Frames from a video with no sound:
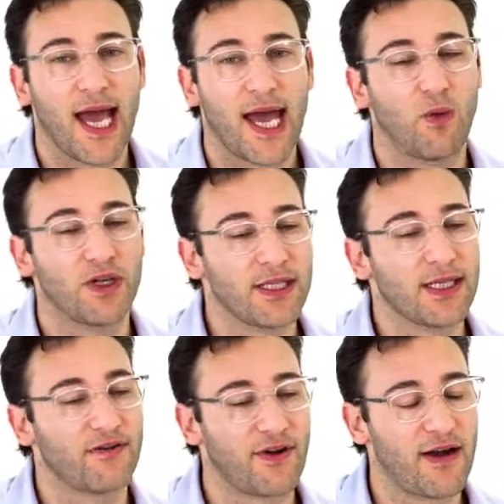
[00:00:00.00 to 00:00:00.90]
And it wasn't
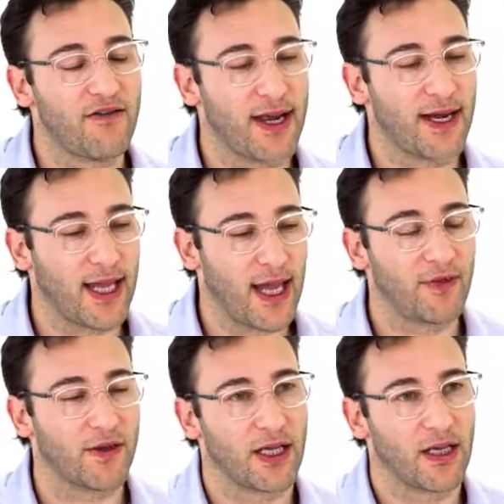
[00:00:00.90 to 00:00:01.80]
until a friend of mine came
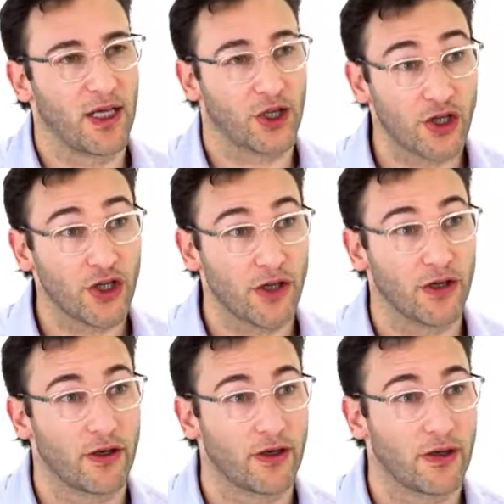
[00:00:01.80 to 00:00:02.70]
to me,
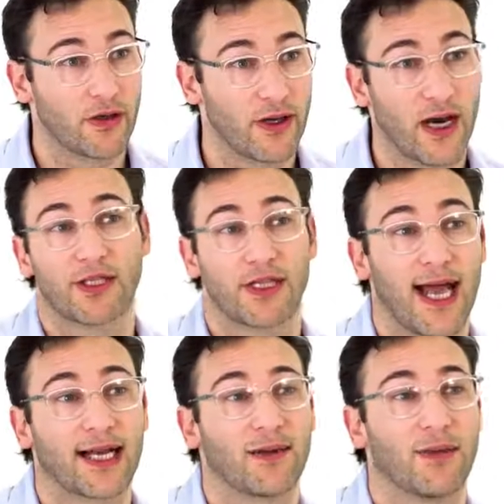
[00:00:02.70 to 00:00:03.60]
concerned that I wasn't
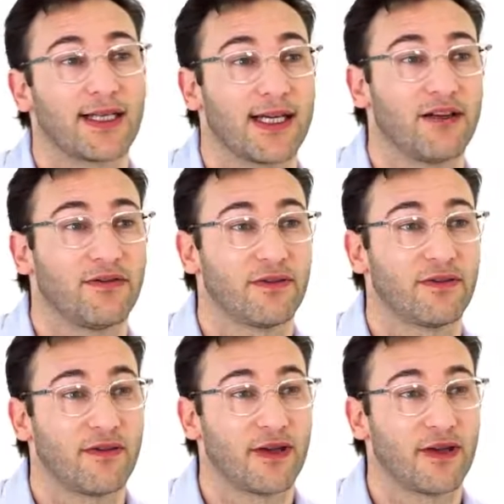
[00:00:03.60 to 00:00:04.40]
acting myself,